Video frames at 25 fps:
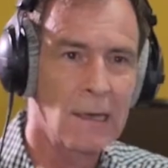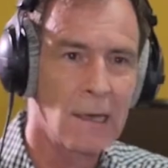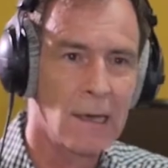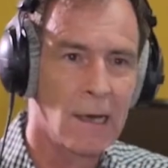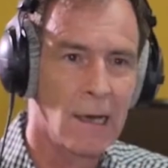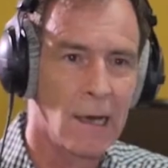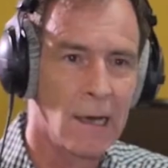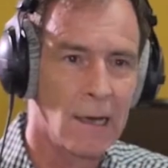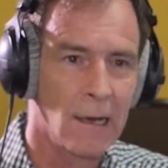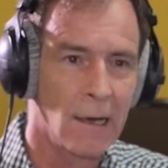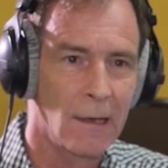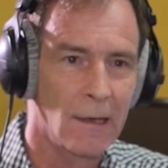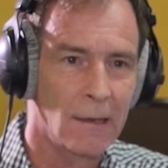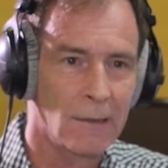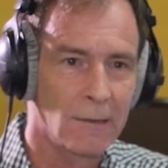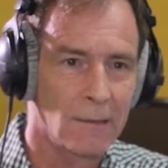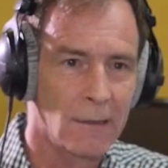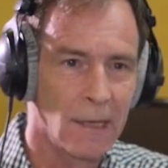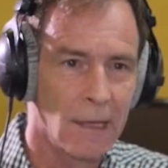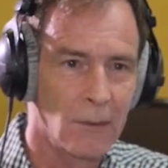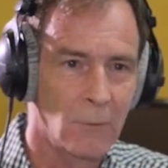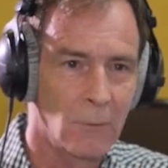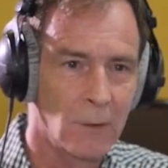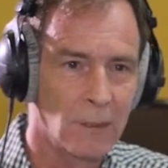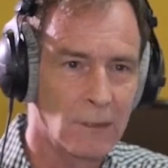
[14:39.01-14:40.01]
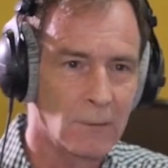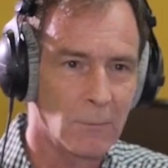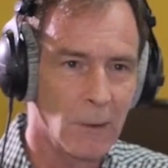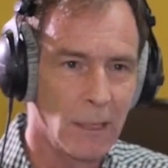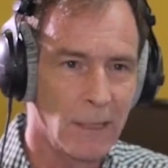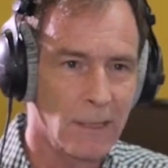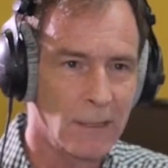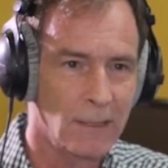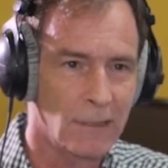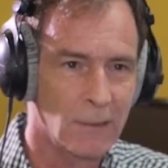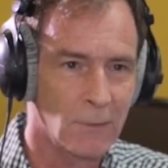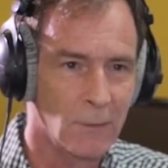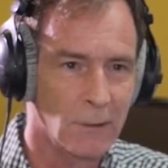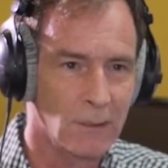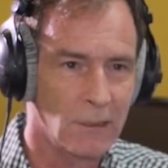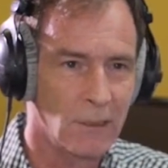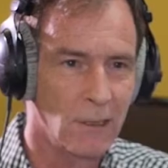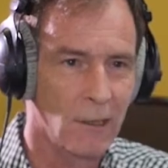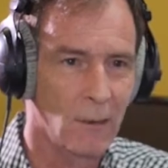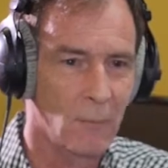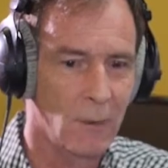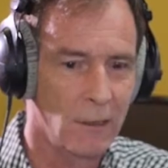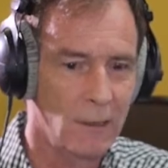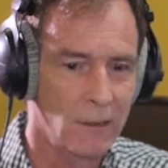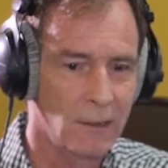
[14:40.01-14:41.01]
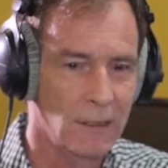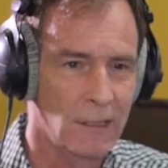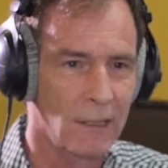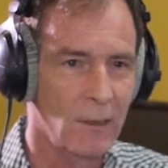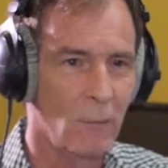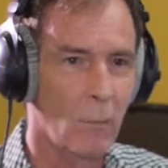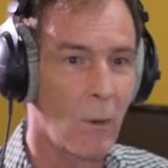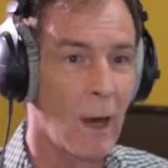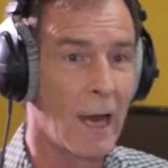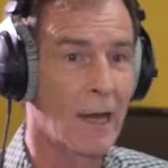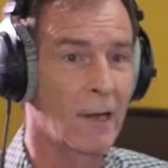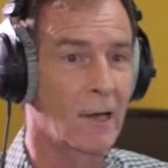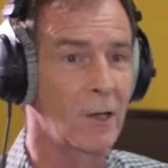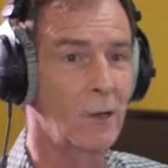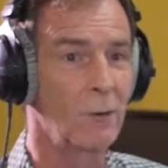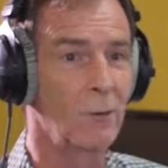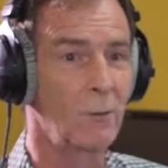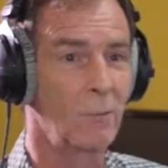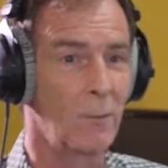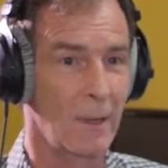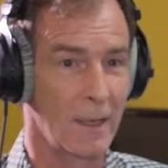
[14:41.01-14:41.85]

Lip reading: they were explaining to us, you know, when you see Wagyu